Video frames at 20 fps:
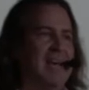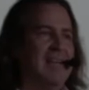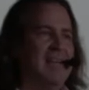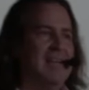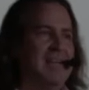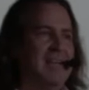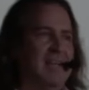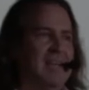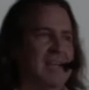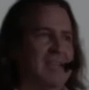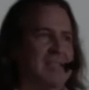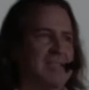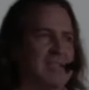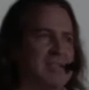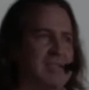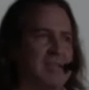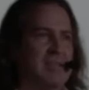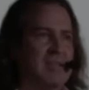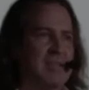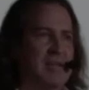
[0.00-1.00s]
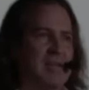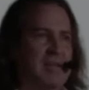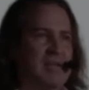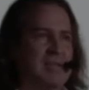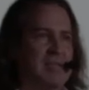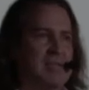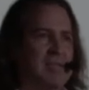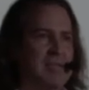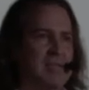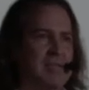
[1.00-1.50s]
that sunk
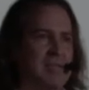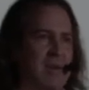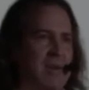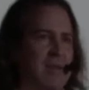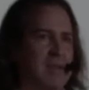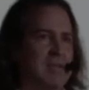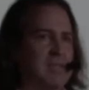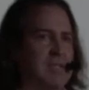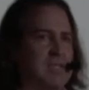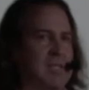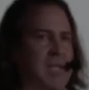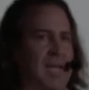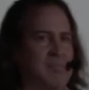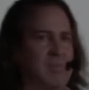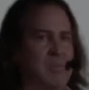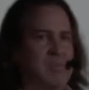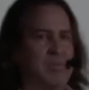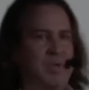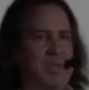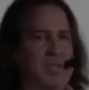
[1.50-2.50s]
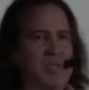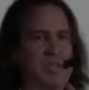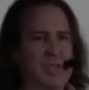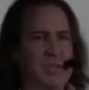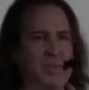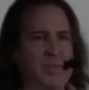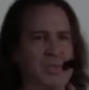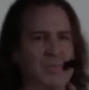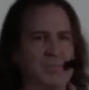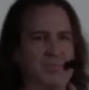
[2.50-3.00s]
cost of all the time we put
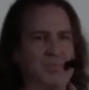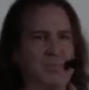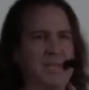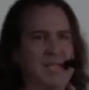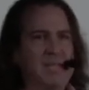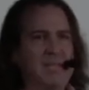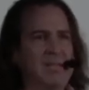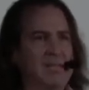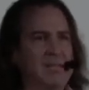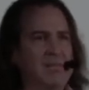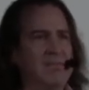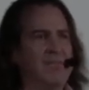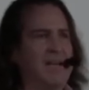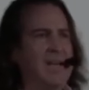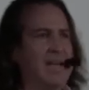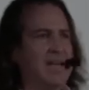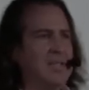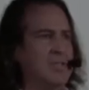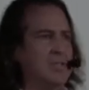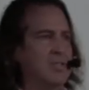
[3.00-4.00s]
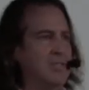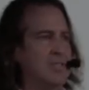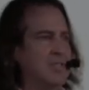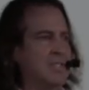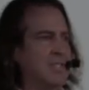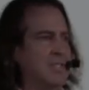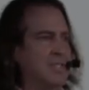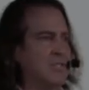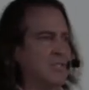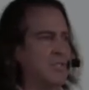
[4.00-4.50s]
into it be the factor
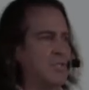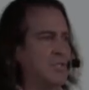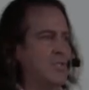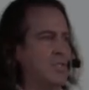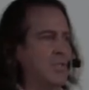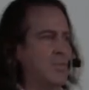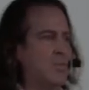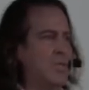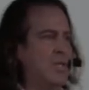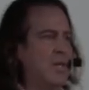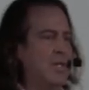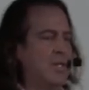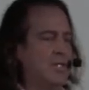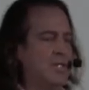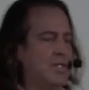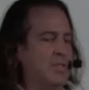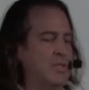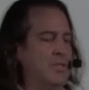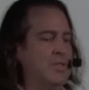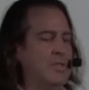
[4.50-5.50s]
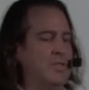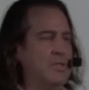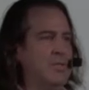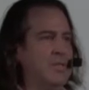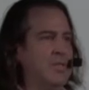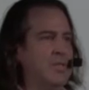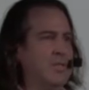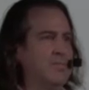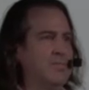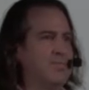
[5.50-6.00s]
that tells you that we're not going to do the new
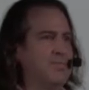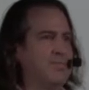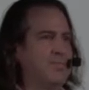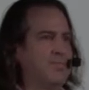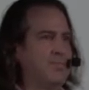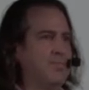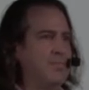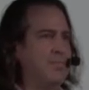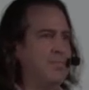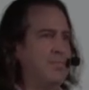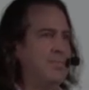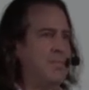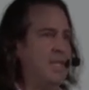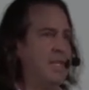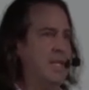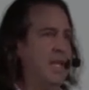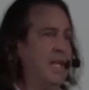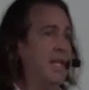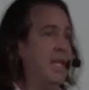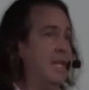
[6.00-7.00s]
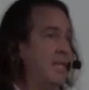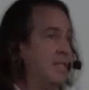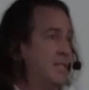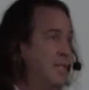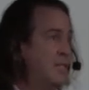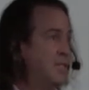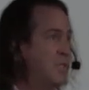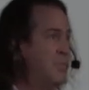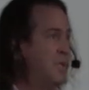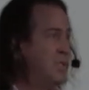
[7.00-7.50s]
thing.
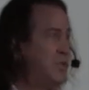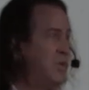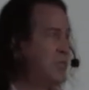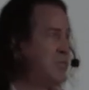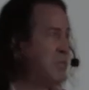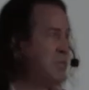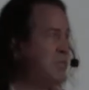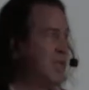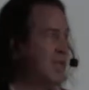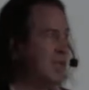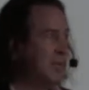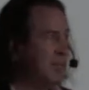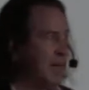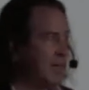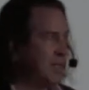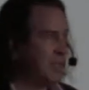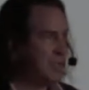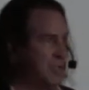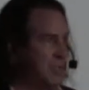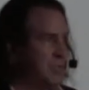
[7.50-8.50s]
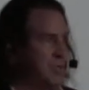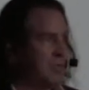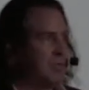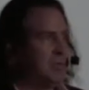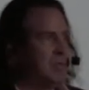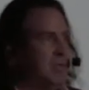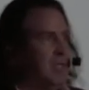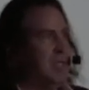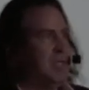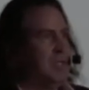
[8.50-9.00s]
It doesn't mean you have to mean about it. You
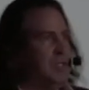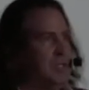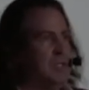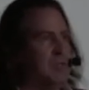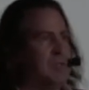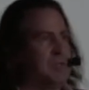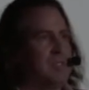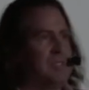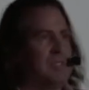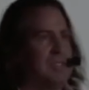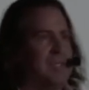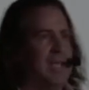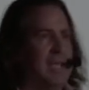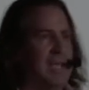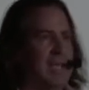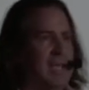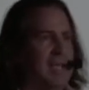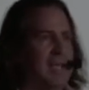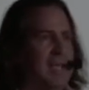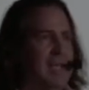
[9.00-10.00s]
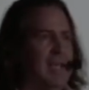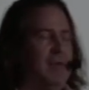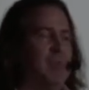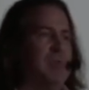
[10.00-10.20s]
don't, you don't say,